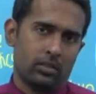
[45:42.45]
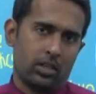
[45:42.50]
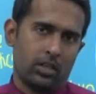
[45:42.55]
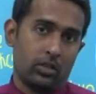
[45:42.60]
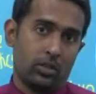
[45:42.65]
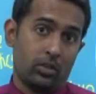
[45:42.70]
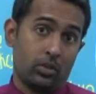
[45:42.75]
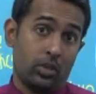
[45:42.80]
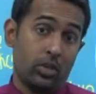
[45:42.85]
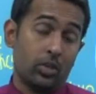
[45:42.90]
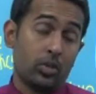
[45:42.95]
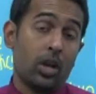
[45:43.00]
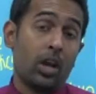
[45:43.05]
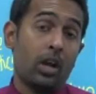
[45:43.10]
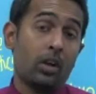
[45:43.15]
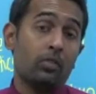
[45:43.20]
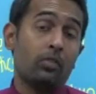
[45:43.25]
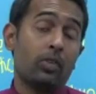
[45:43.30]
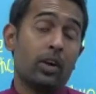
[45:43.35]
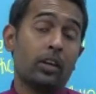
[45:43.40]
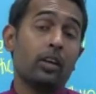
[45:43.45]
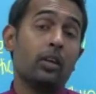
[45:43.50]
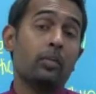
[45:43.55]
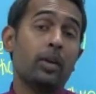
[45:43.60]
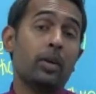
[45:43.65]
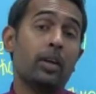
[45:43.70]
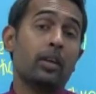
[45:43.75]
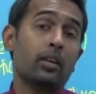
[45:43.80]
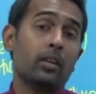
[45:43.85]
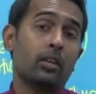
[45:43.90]
Right? You need to have
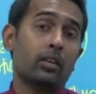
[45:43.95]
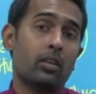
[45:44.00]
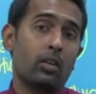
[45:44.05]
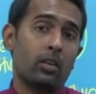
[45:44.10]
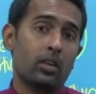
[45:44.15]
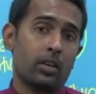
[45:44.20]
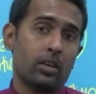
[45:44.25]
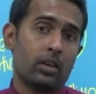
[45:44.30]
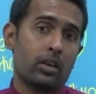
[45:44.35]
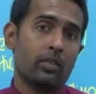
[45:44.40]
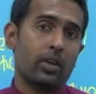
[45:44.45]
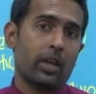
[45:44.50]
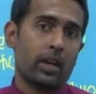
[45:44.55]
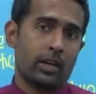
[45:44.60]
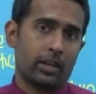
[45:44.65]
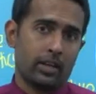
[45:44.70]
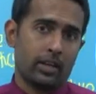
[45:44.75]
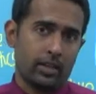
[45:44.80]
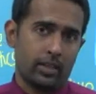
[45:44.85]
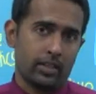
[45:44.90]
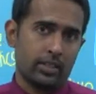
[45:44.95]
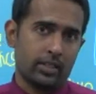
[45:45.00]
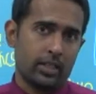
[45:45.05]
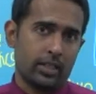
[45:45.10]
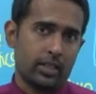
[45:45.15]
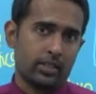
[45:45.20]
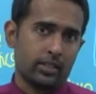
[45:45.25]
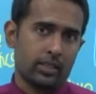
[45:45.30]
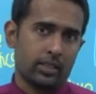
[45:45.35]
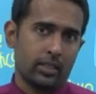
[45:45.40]
fundamental qualitative
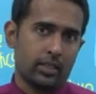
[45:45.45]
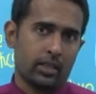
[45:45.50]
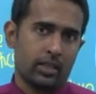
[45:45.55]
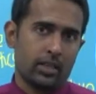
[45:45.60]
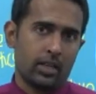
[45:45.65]
characteristics.